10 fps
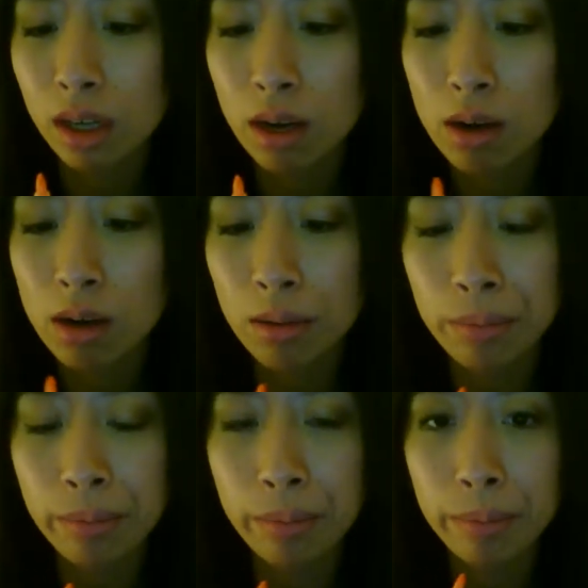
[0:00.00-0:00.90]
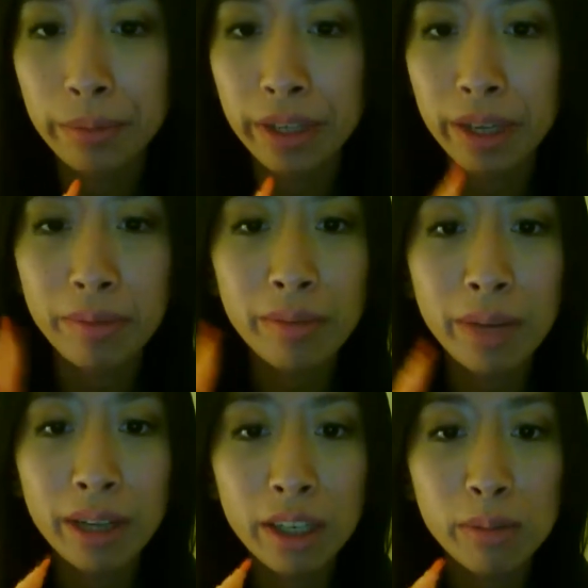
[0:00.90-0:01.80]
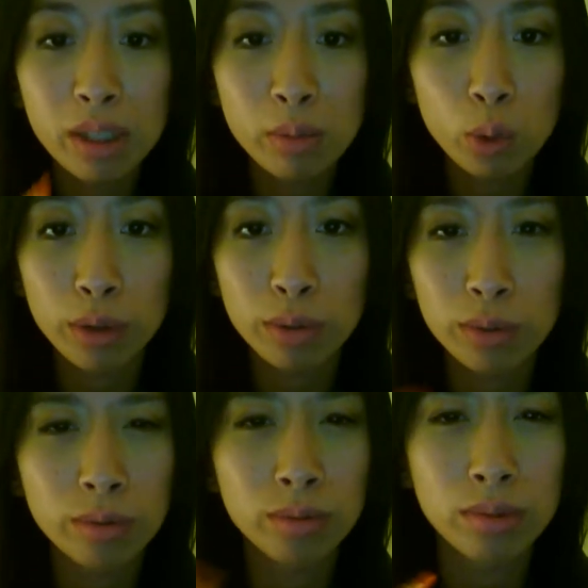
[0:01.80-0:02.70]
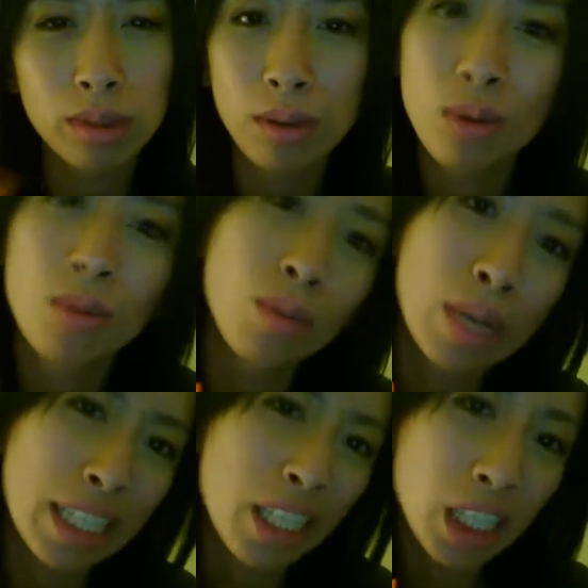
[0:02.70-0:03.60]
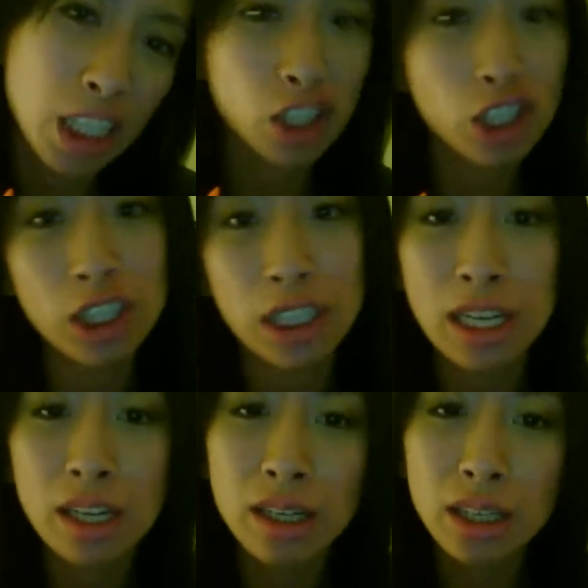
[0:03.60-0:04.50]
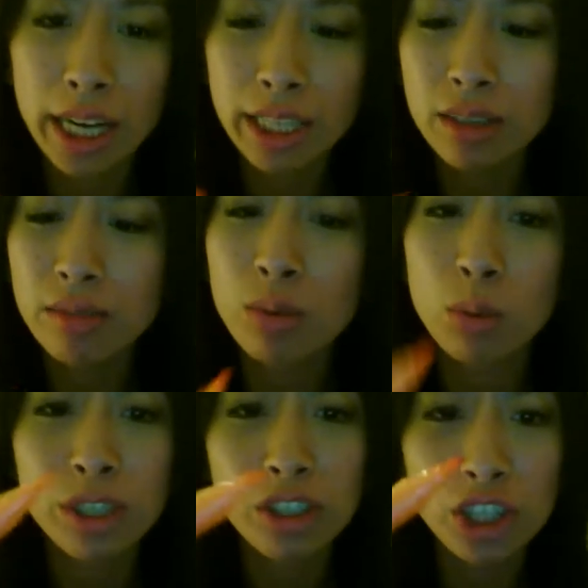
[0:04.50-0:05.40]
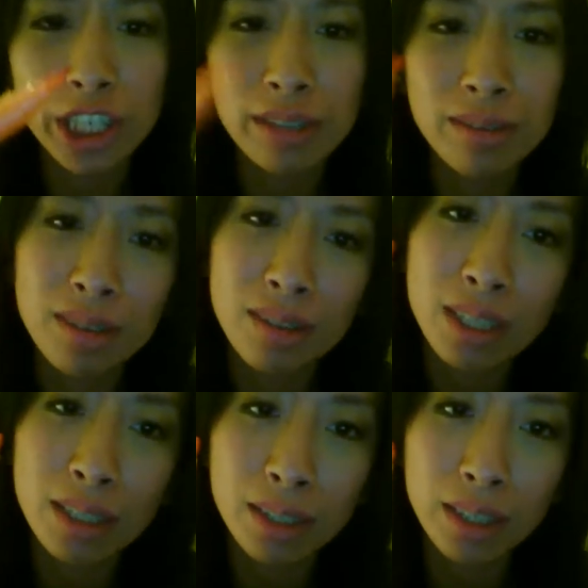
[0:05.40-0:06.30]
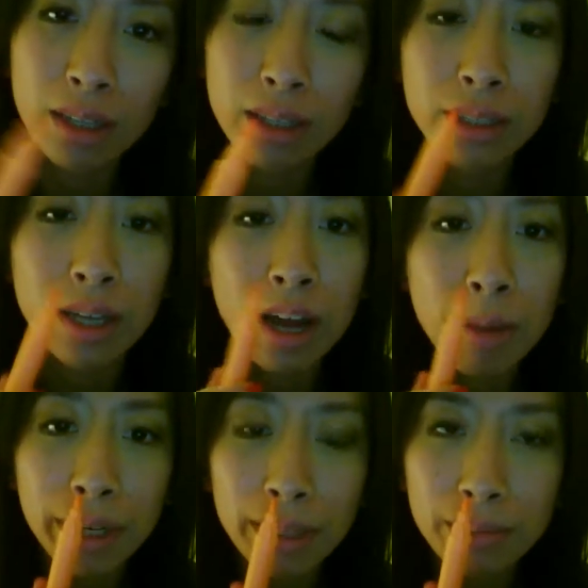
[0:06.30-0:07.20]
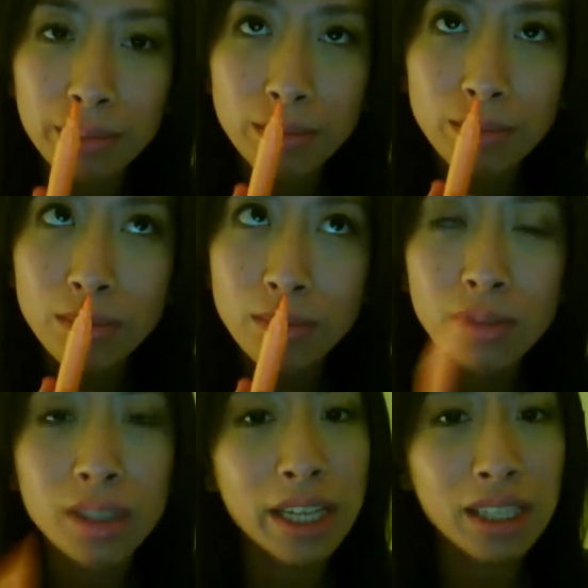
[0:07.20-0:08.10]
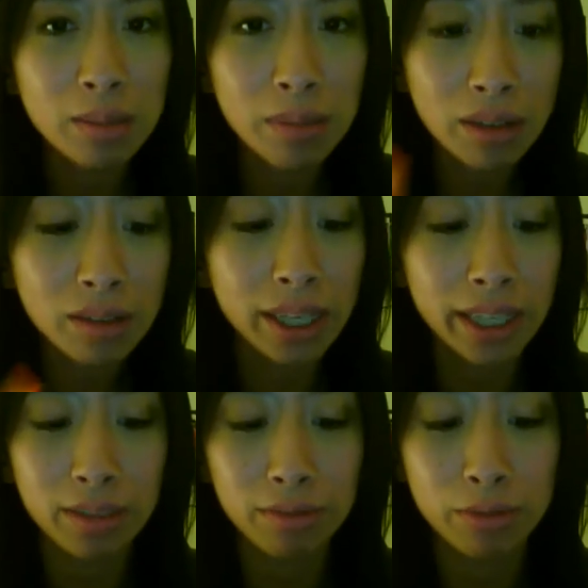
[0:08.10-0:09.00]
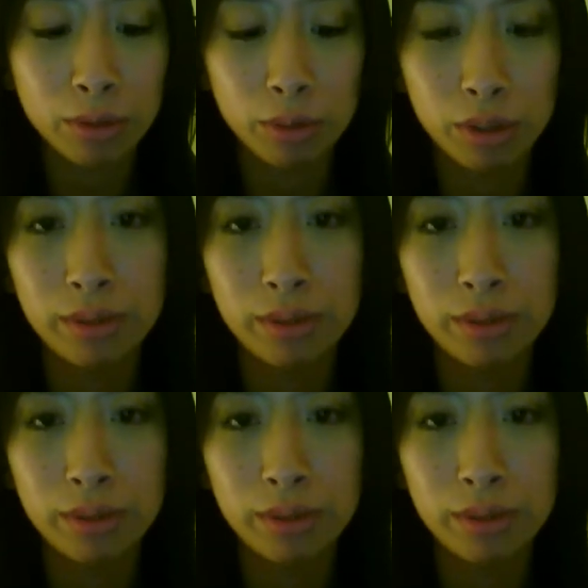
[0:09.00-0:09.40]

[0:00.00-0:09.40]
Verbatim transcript: Um, it made my lips more reddish, kind of, orangey, since that's the color. But it smells like fruit.